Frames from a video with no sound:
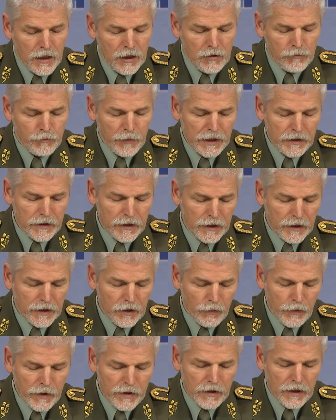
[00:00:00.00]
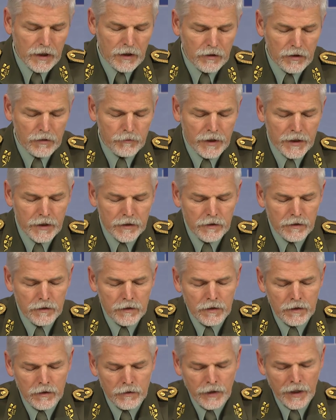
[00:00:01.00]
Meeting with our
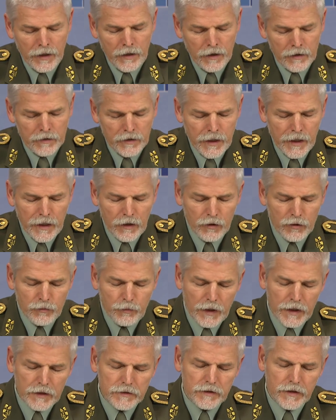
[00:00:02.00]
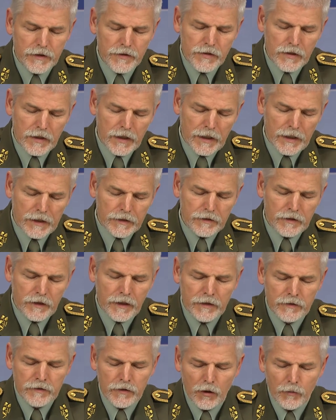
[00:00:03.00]
Mediterranean dialogue partners and
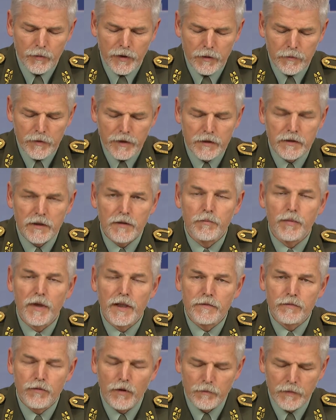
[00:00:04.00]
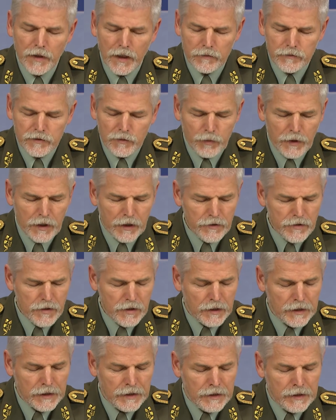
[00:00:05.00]
interoperability platform
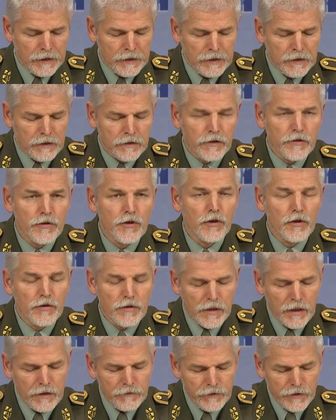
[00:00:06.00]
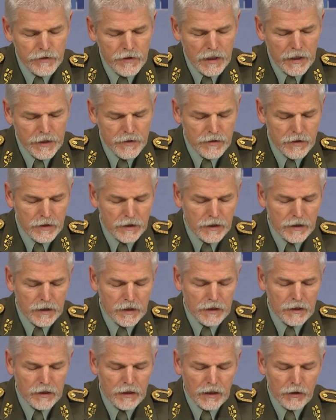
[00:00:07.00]
counterparts, the Chots emphasized
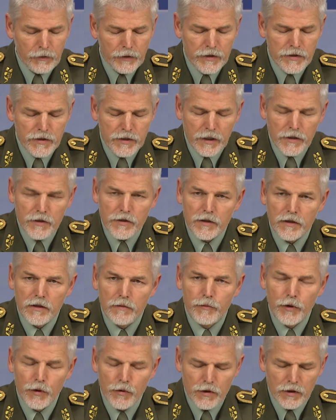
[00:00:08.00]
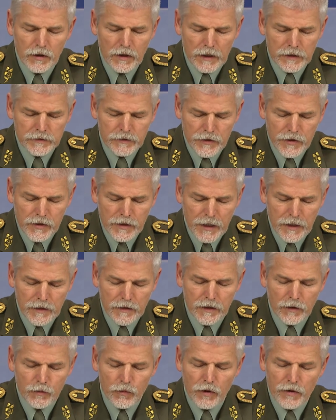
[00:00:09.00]
how essential mutual
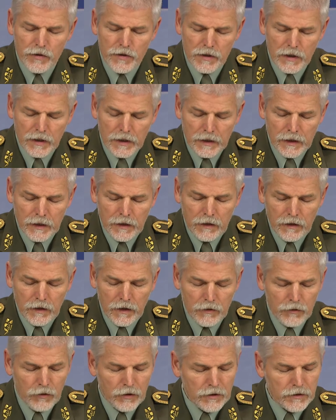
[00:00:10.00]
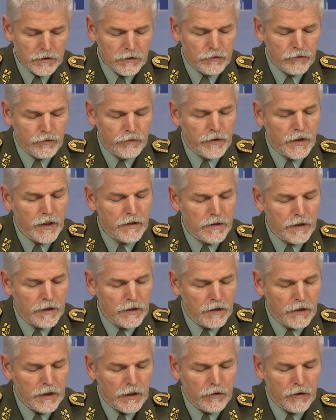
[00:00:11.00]
understanding was in order to
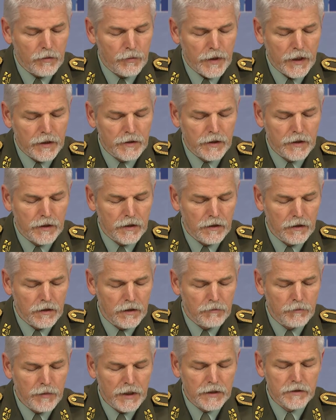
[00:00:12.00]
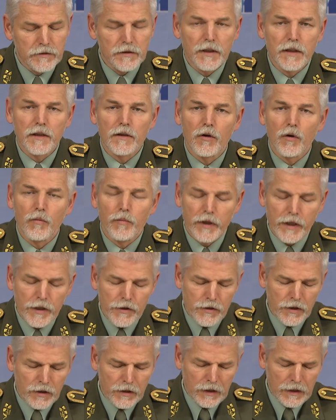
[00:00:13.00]
further our practical military
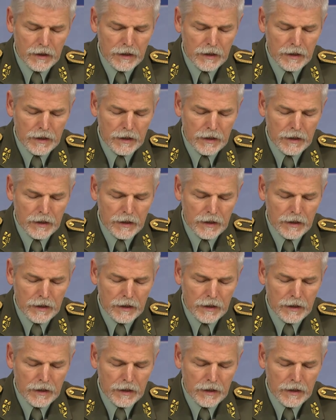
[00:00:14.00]
cooperation,